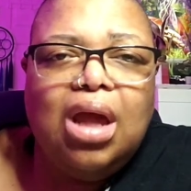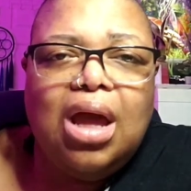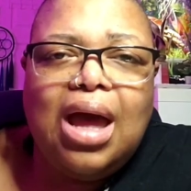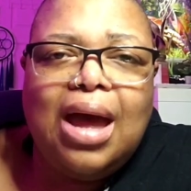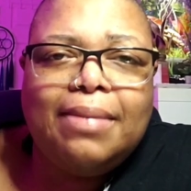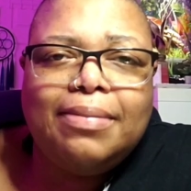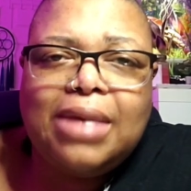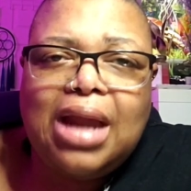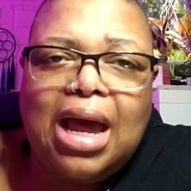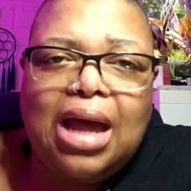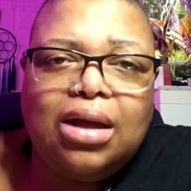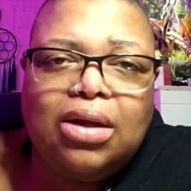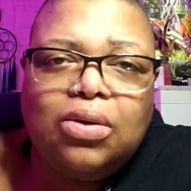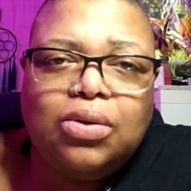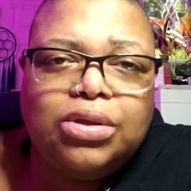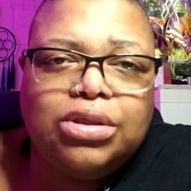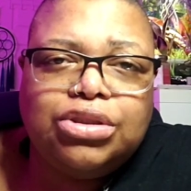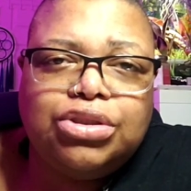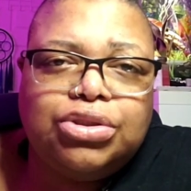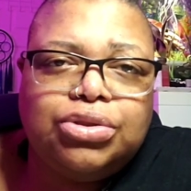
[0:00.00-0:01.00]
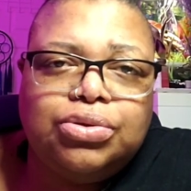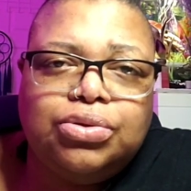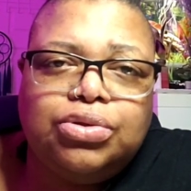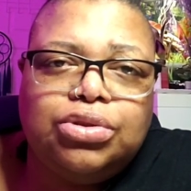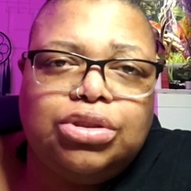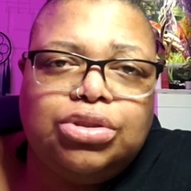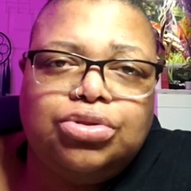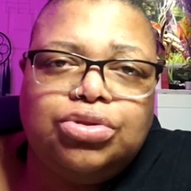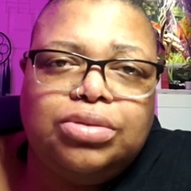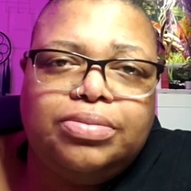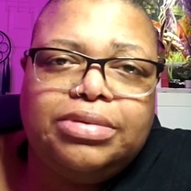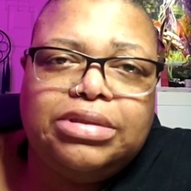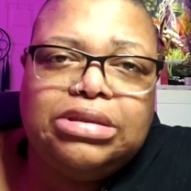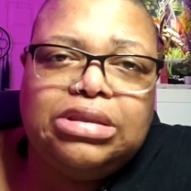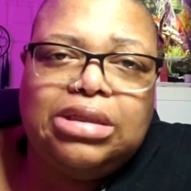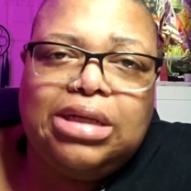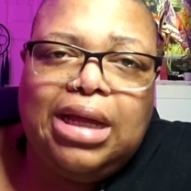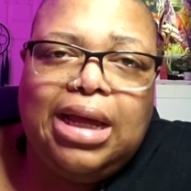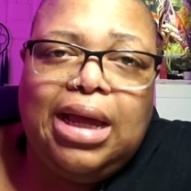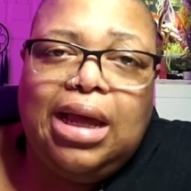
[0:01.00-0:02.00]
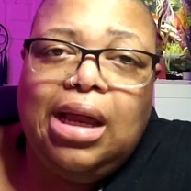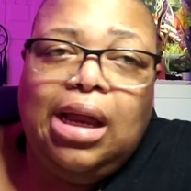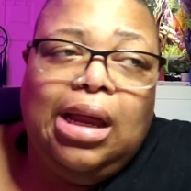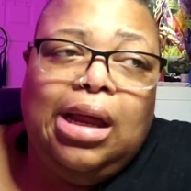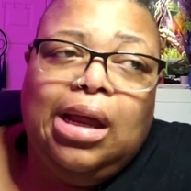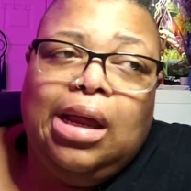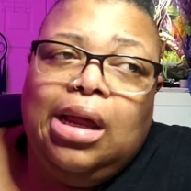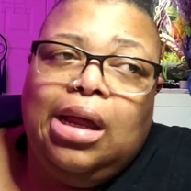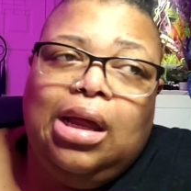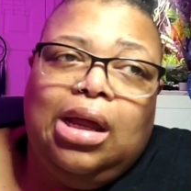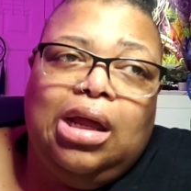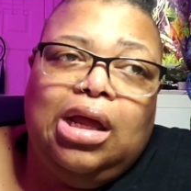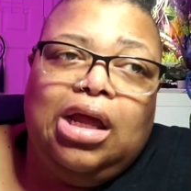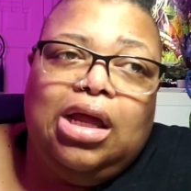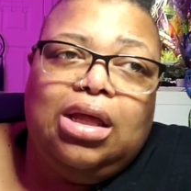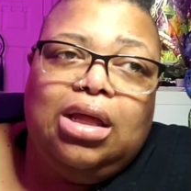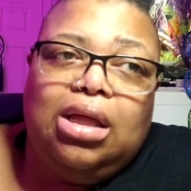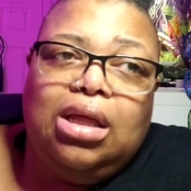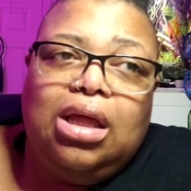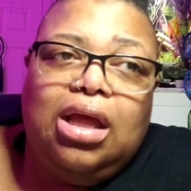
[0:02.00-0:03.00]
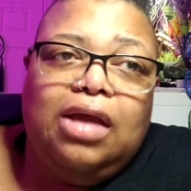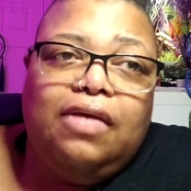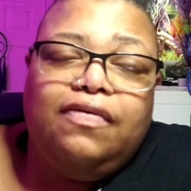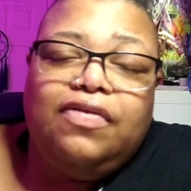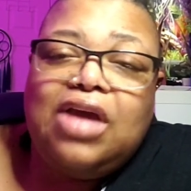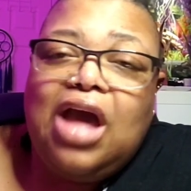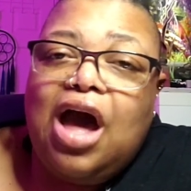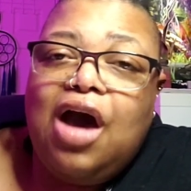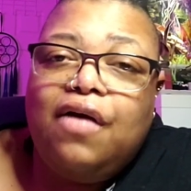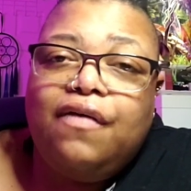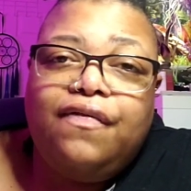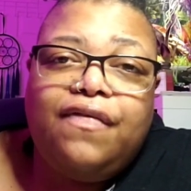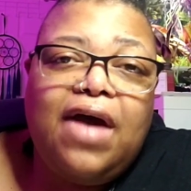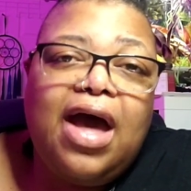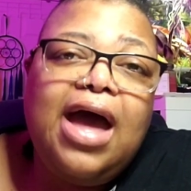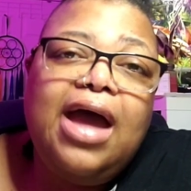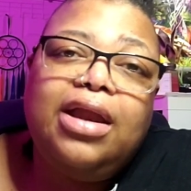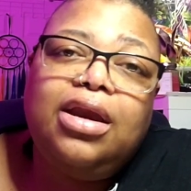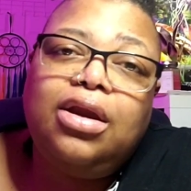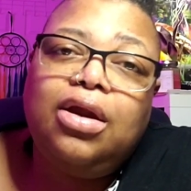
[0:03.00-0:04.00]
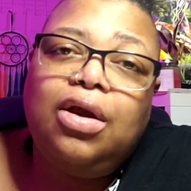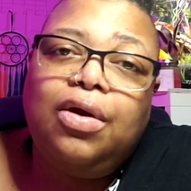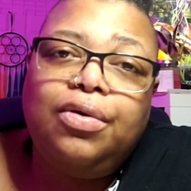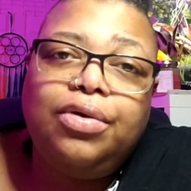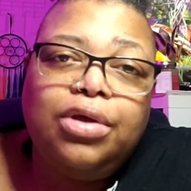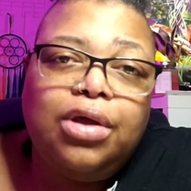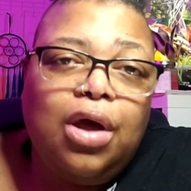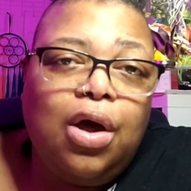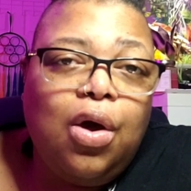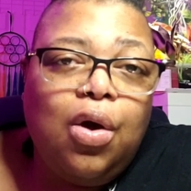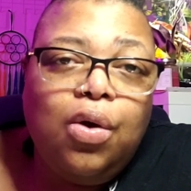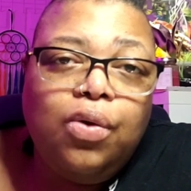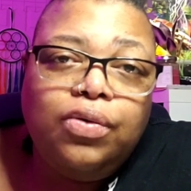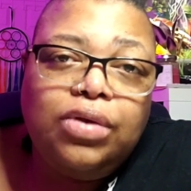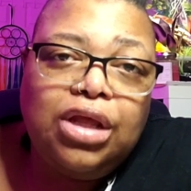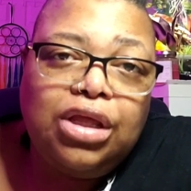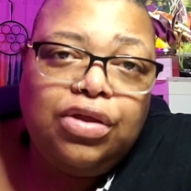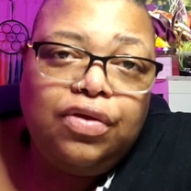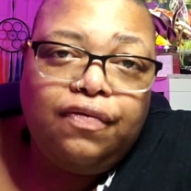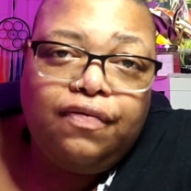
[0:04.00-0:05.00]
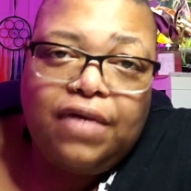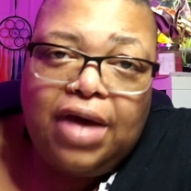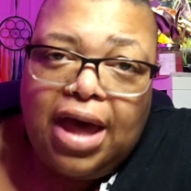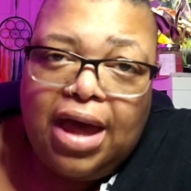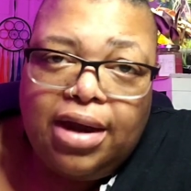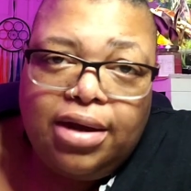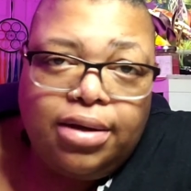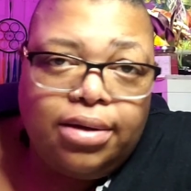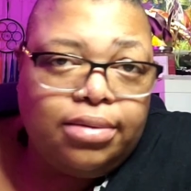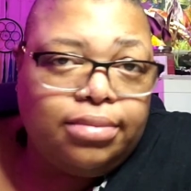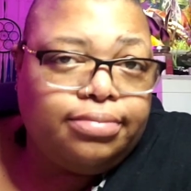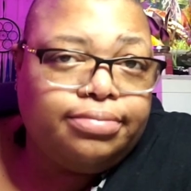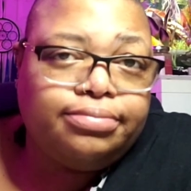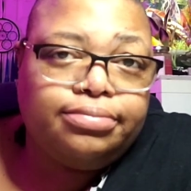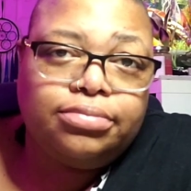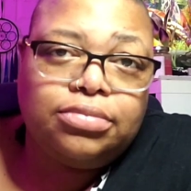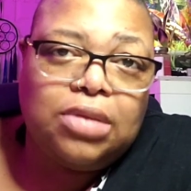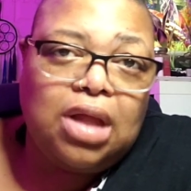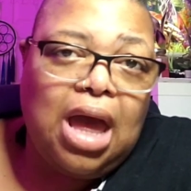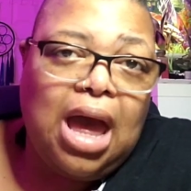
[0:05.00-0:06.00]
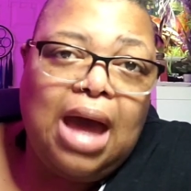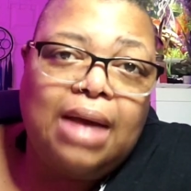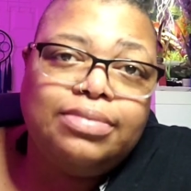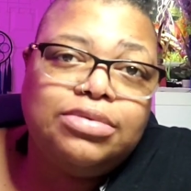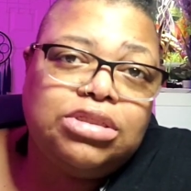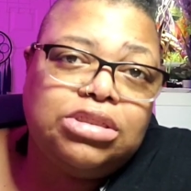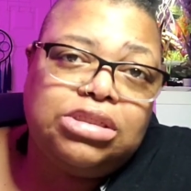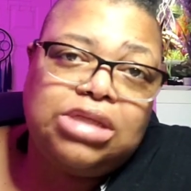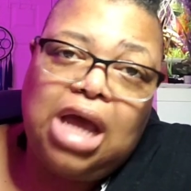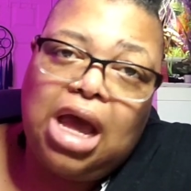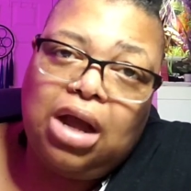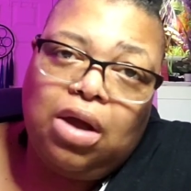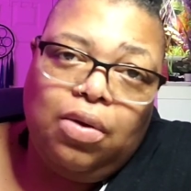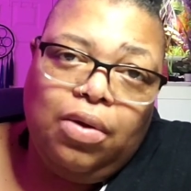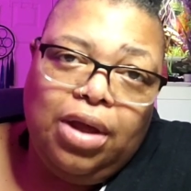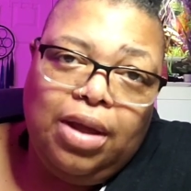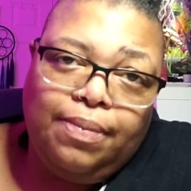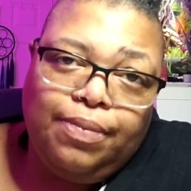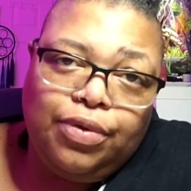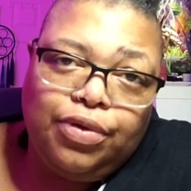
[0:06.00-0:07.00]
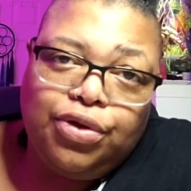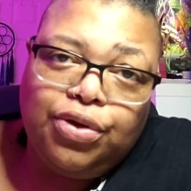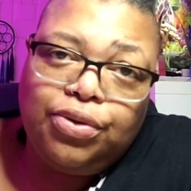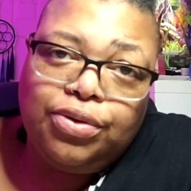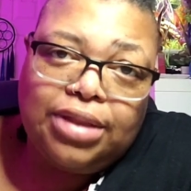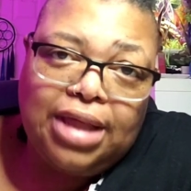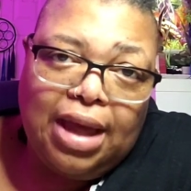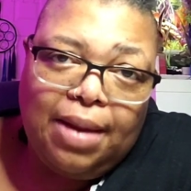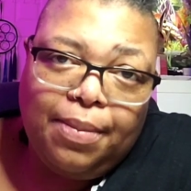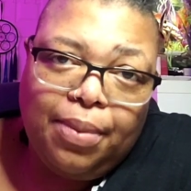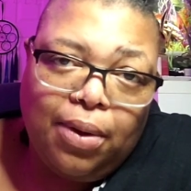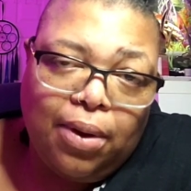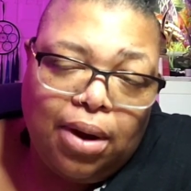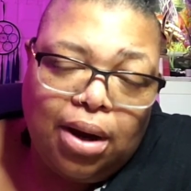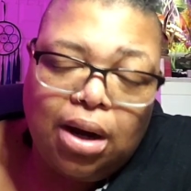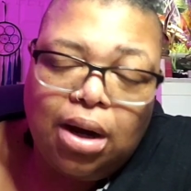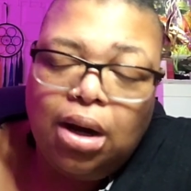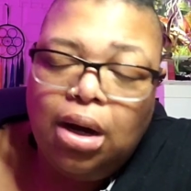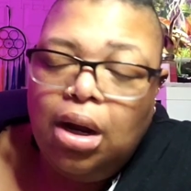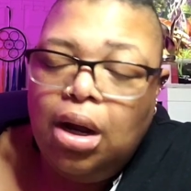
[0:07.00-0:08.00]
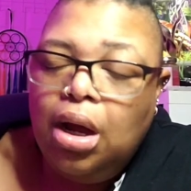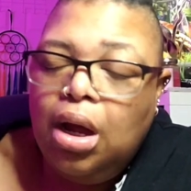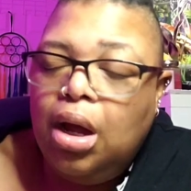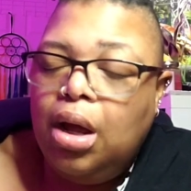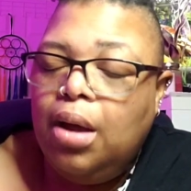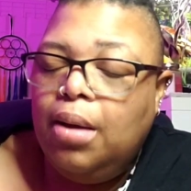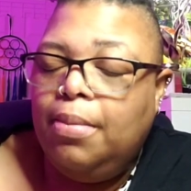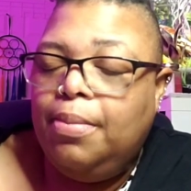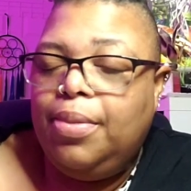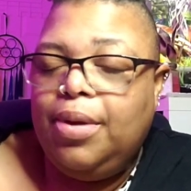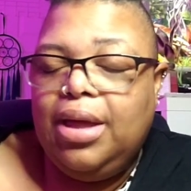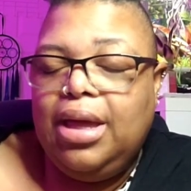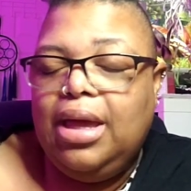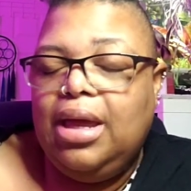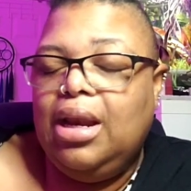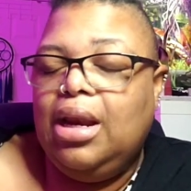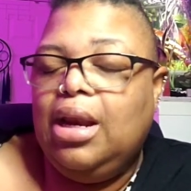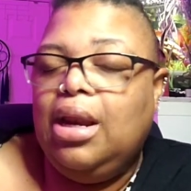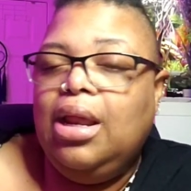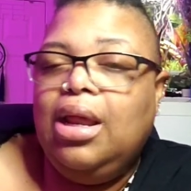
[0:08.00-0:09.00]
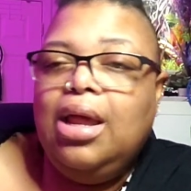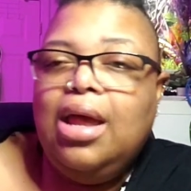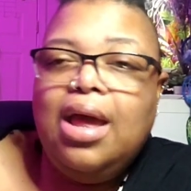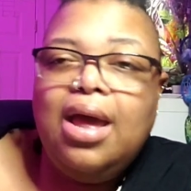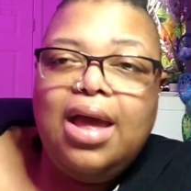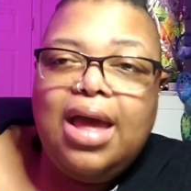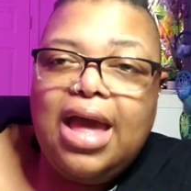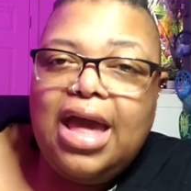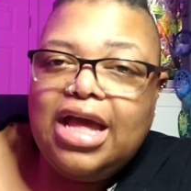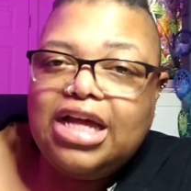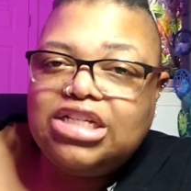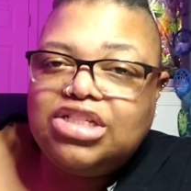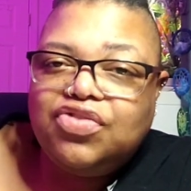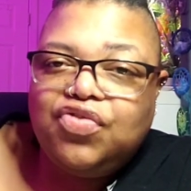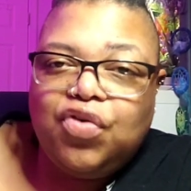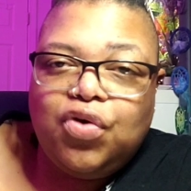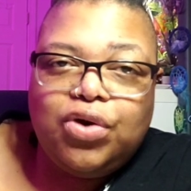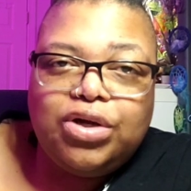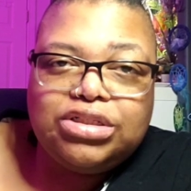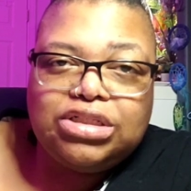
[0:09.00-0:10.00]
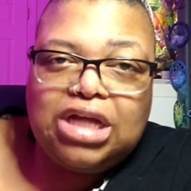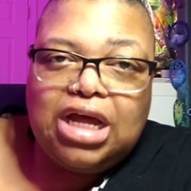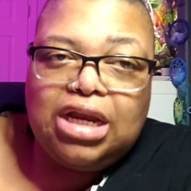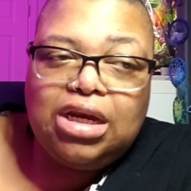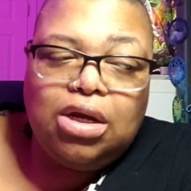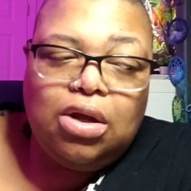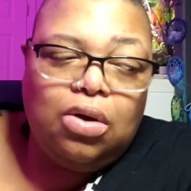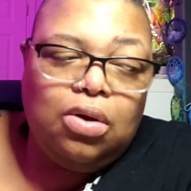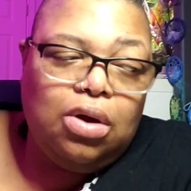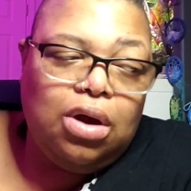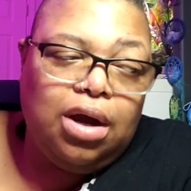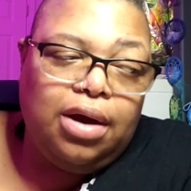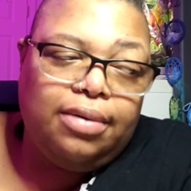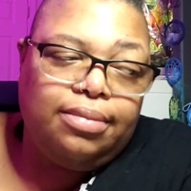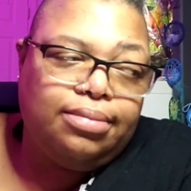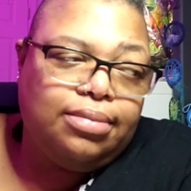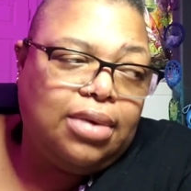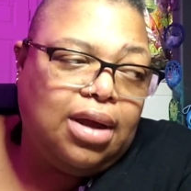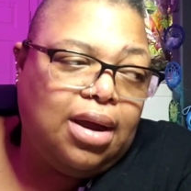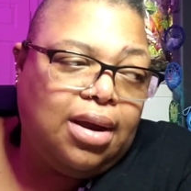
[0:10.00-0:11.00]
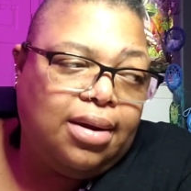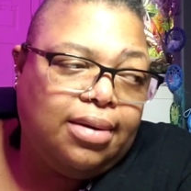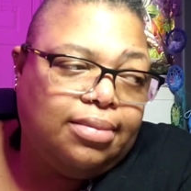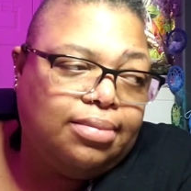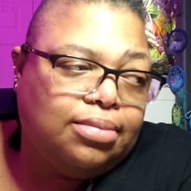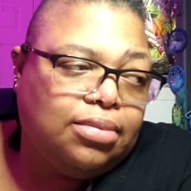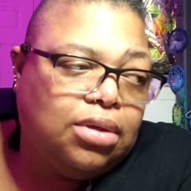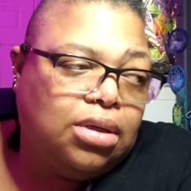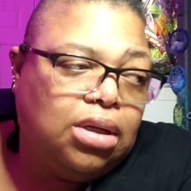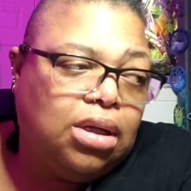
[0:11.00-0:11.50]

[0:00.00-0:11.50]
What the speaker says: I'm not going to contribute to that. If y'all find her on your own, then you find her. I'm just not going to help you do that part. But as far as I know, her